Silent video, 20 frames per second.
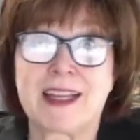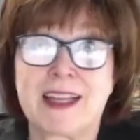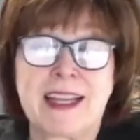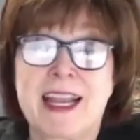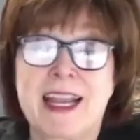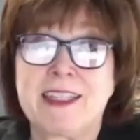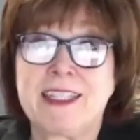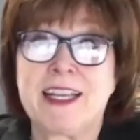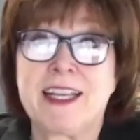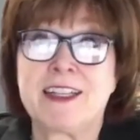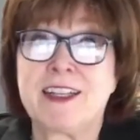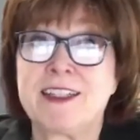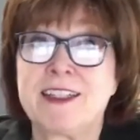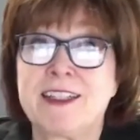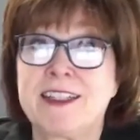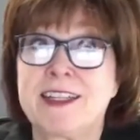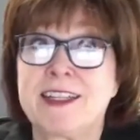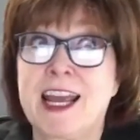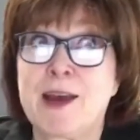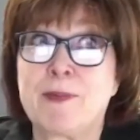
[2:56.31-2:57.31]
Can't say it
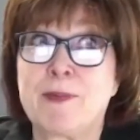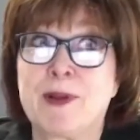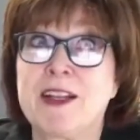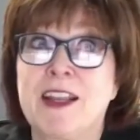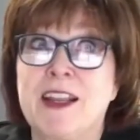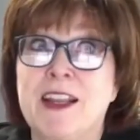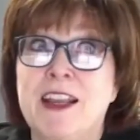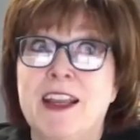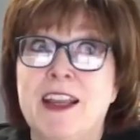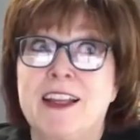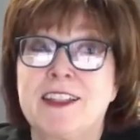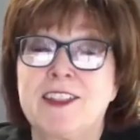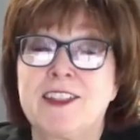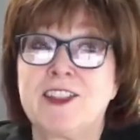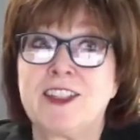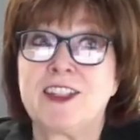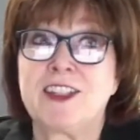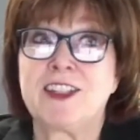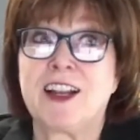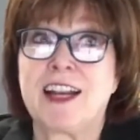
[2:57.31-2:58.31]
doesn't happen. It's
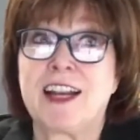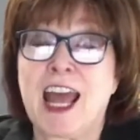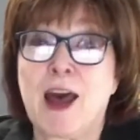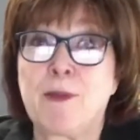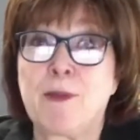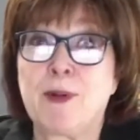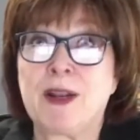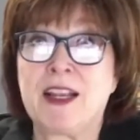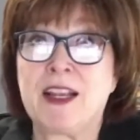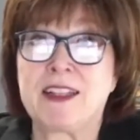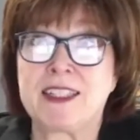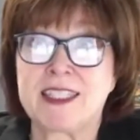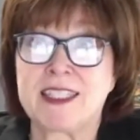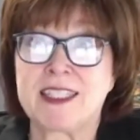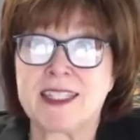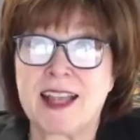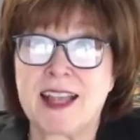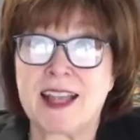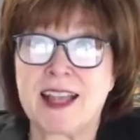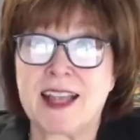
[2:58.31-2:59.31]
just not happening at
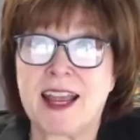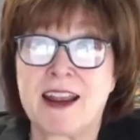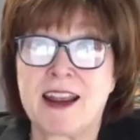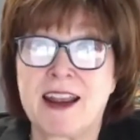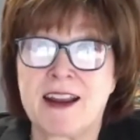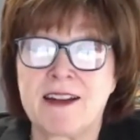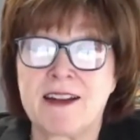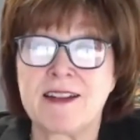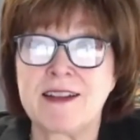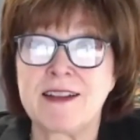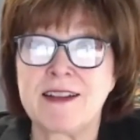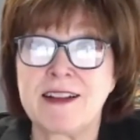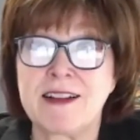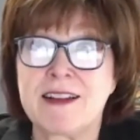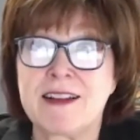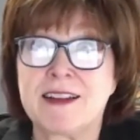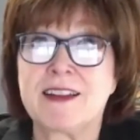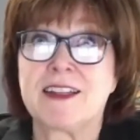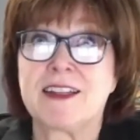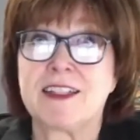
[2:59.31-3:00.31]
scale
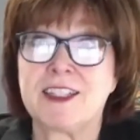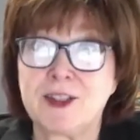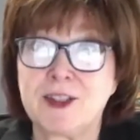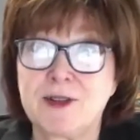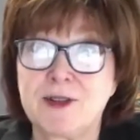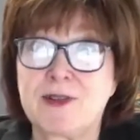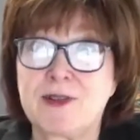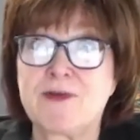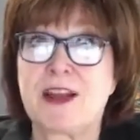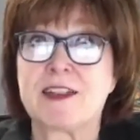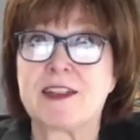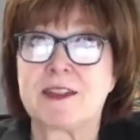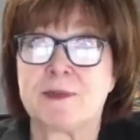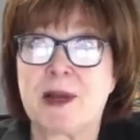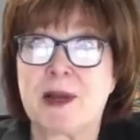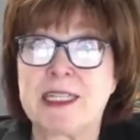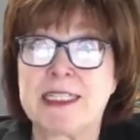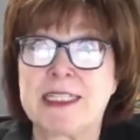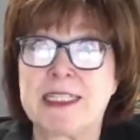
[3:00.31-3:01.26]
to affect my